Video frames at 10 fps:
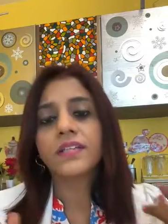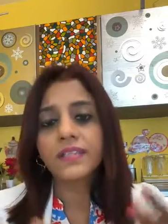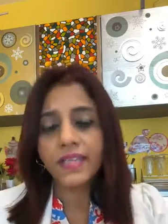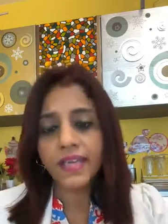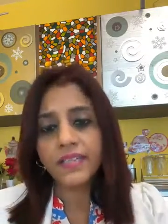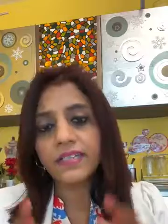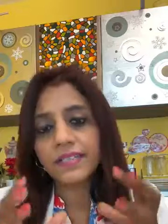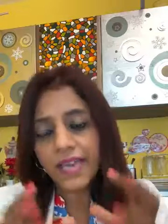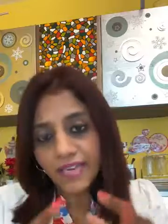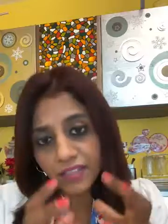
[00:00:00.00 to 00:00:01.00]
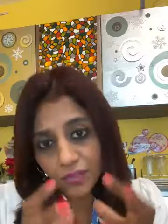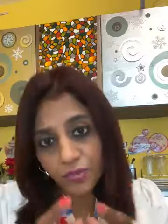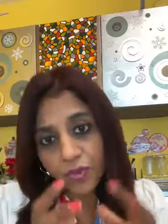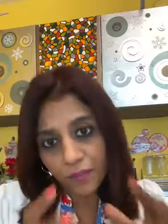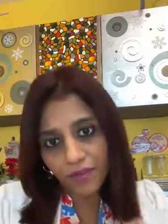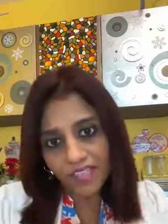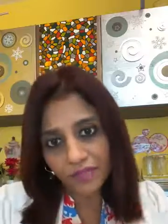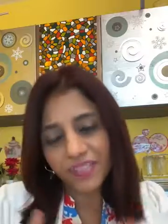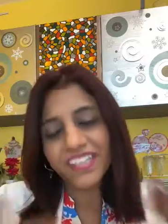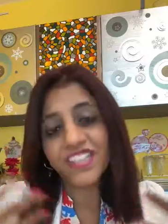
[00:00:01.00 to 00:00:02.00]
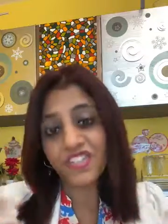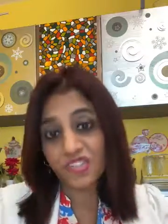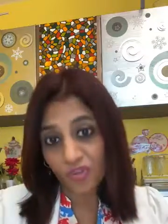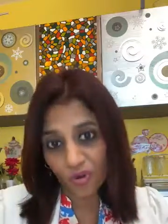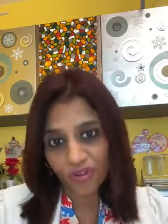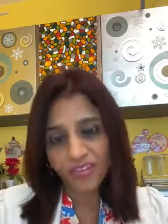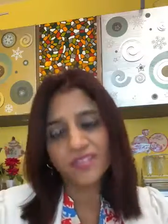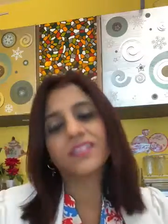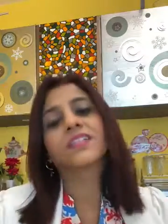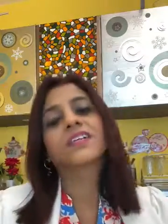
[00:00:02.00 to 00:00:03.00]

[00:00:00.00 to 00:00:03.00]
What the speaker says: then that neuron pathway gets stronger